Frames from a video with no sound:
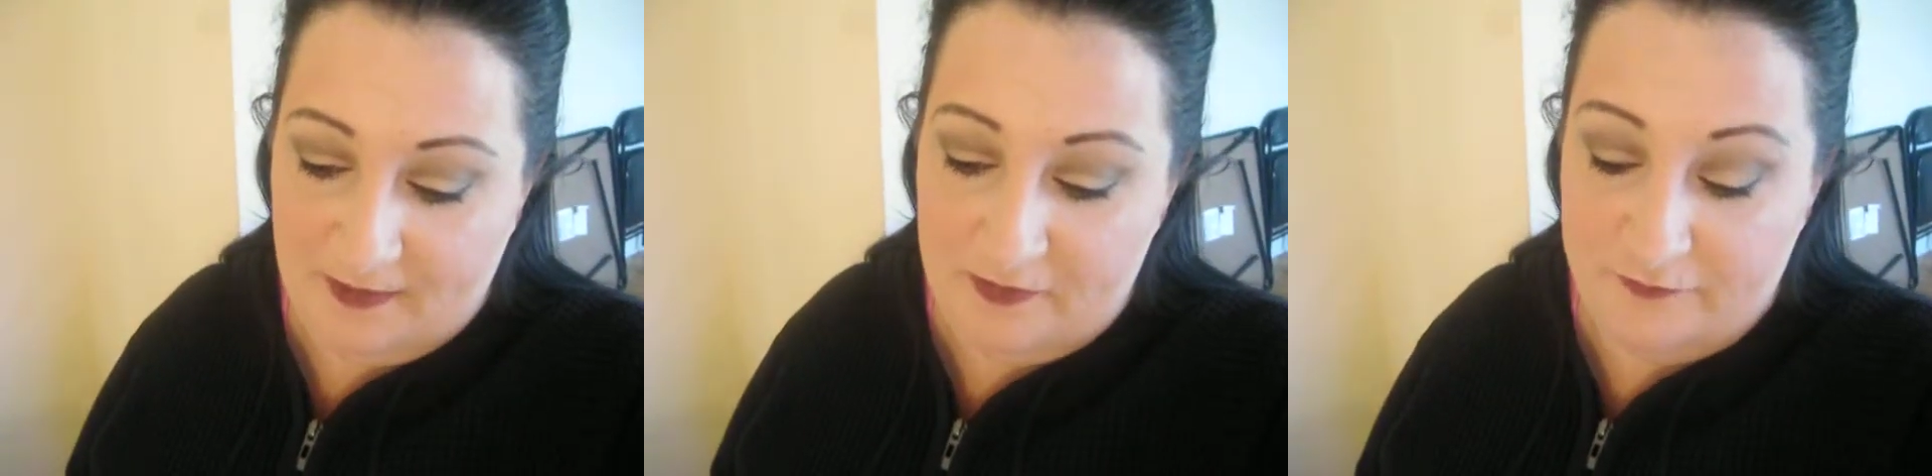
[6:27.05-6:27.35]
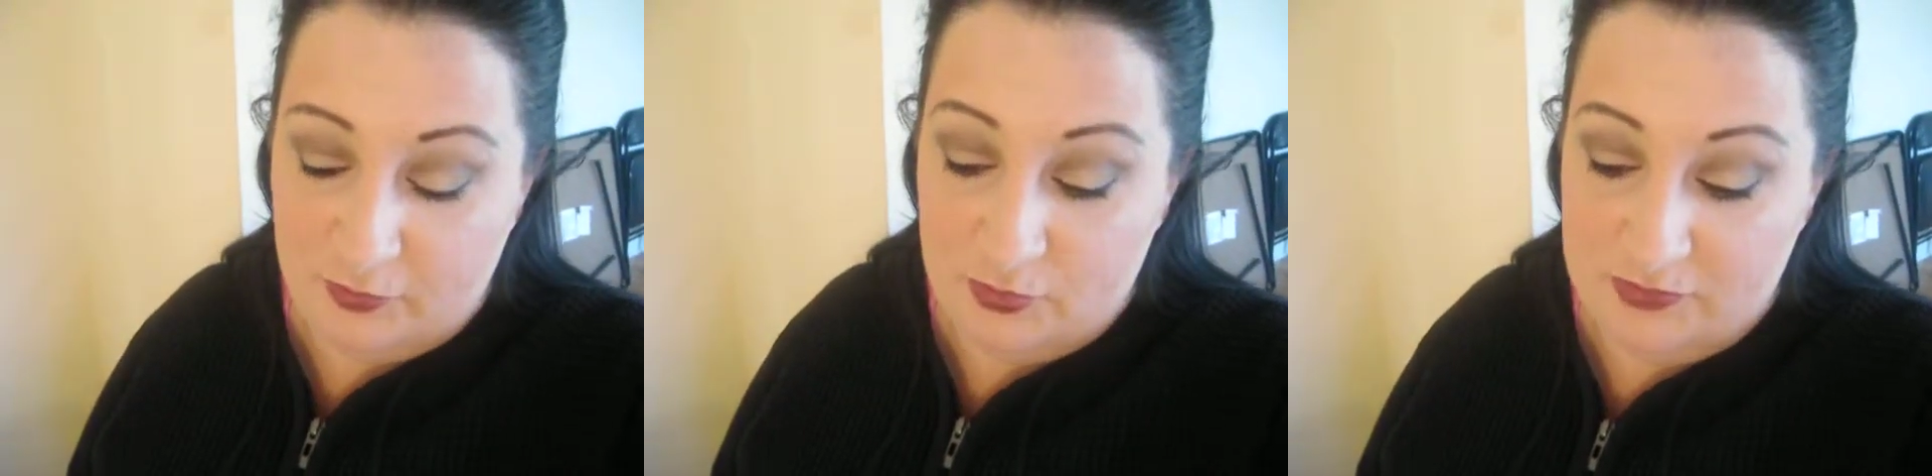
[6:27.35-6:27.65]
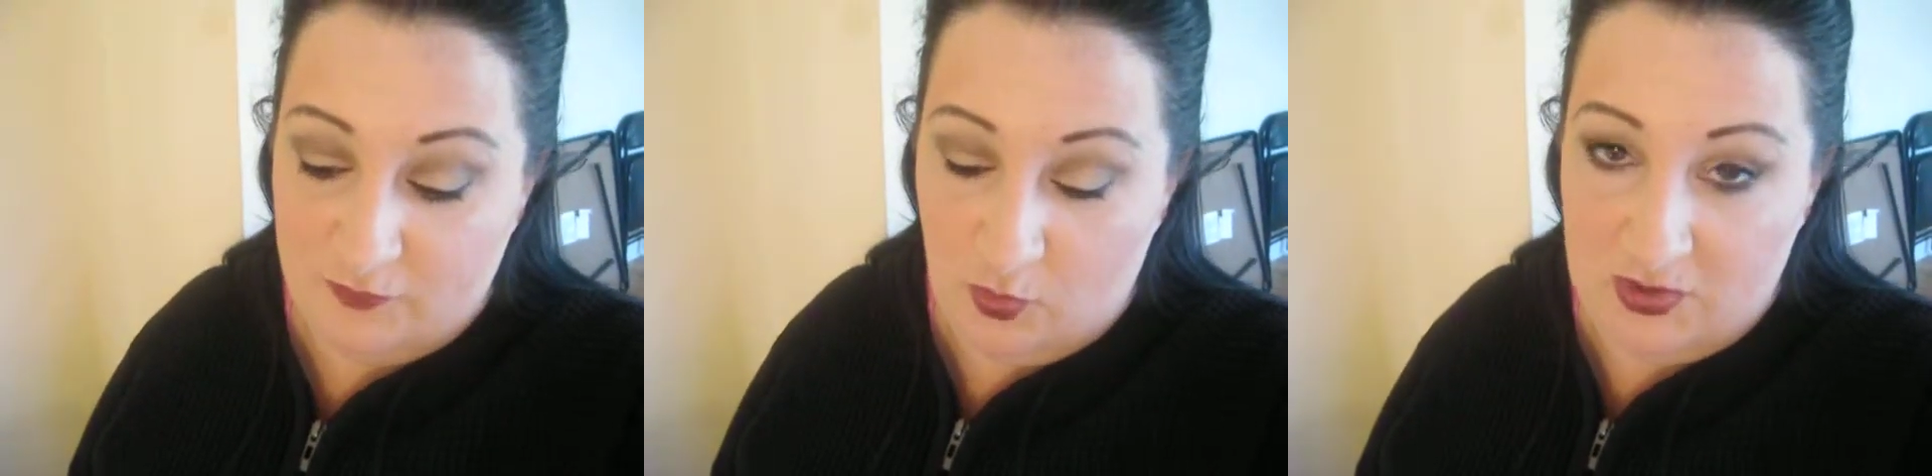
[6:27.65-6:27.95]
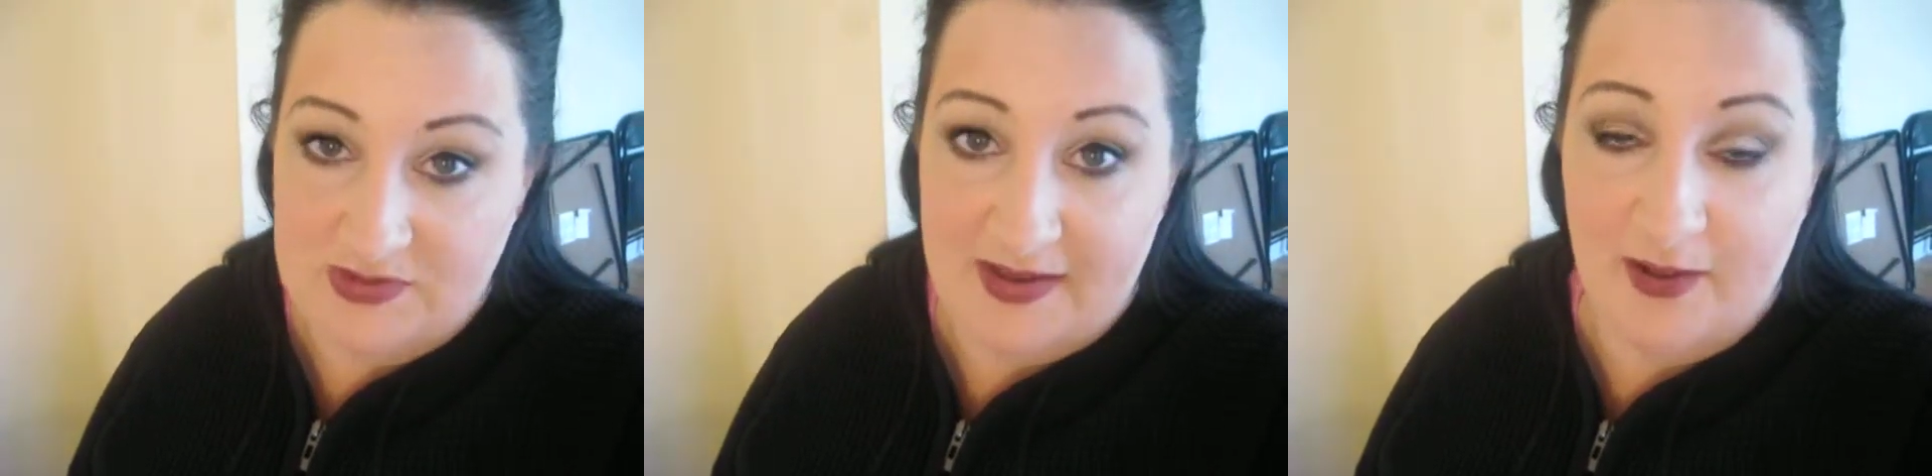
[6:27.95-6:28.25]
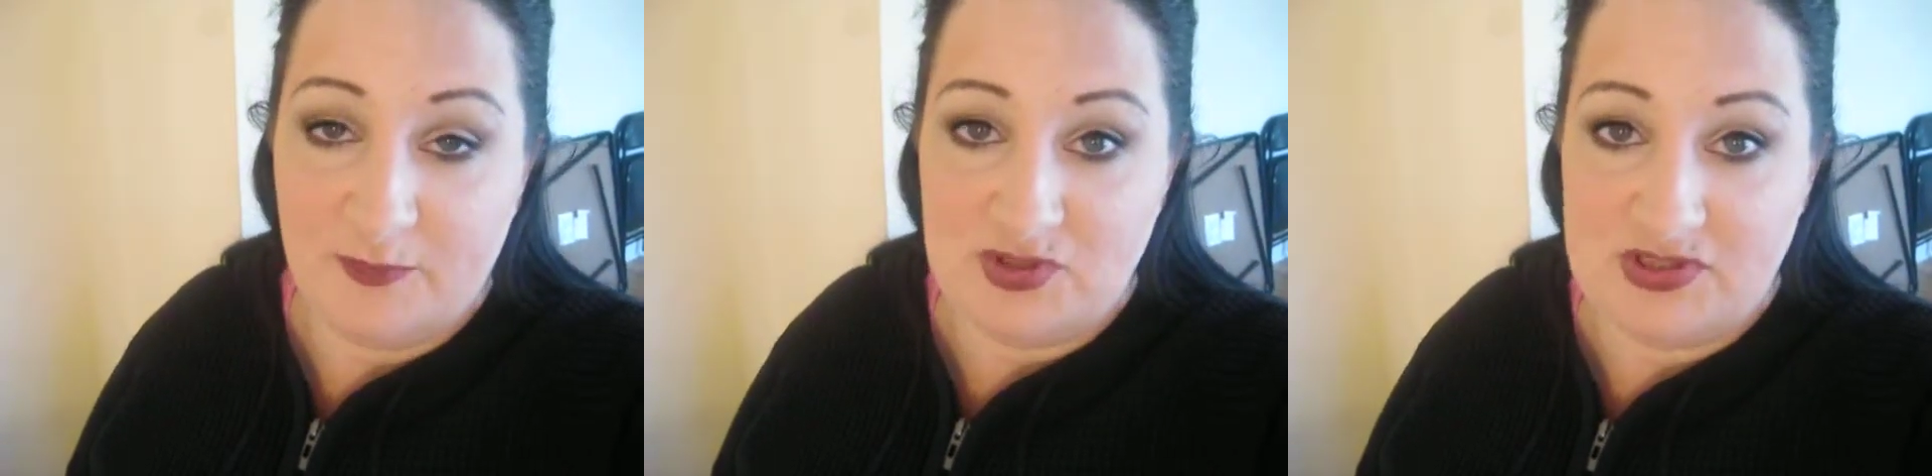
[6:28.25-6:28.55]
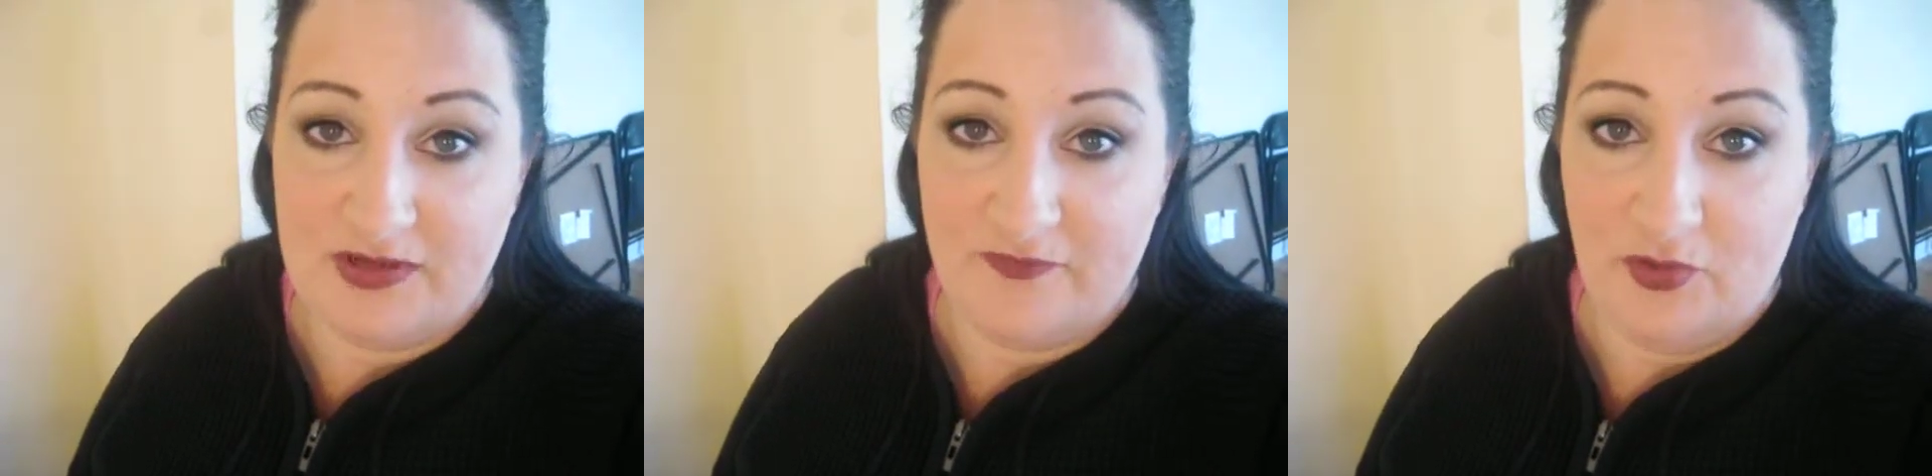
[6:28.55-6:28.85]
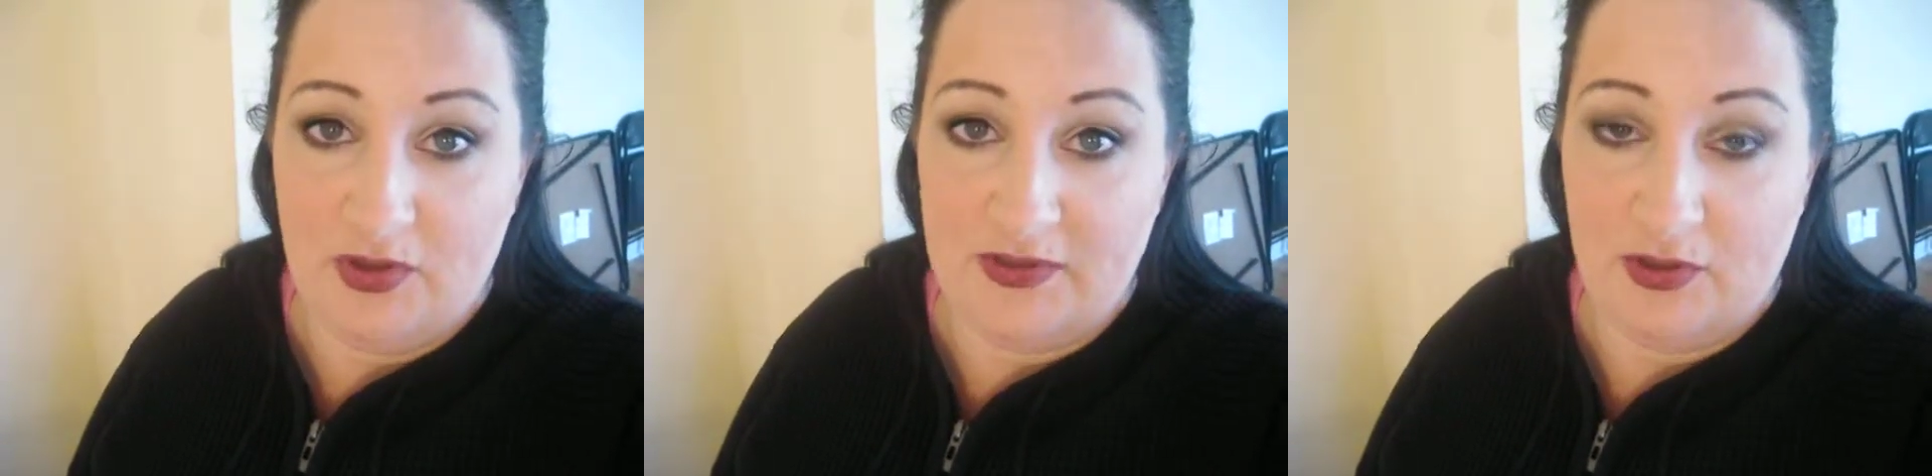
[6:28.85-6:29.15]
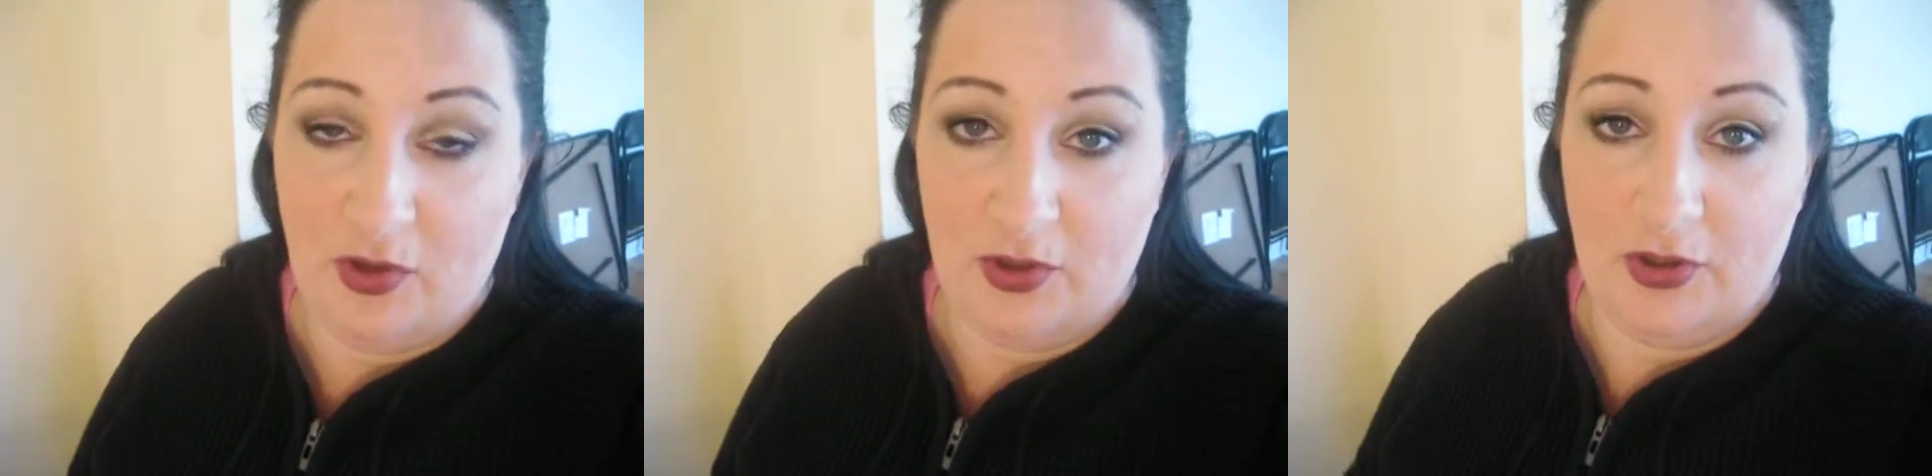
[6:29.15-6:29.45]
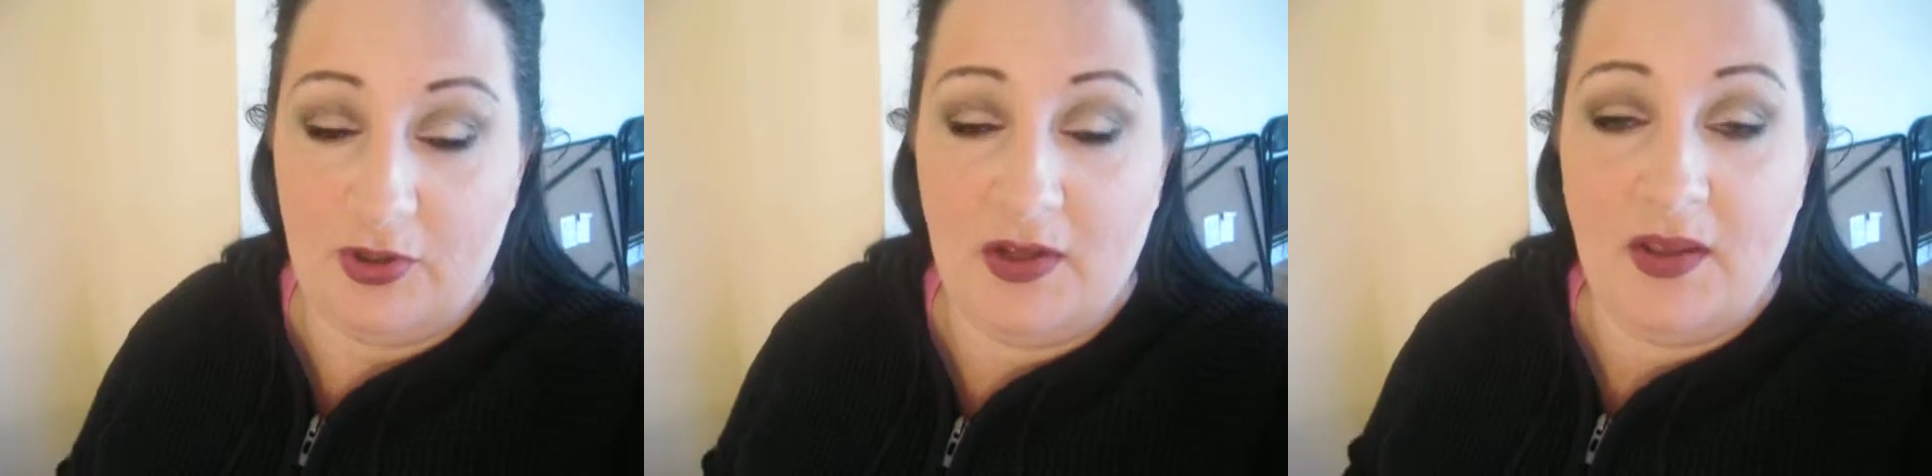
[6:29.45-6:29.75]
the fruit, of course, that helps you stay full a little longer.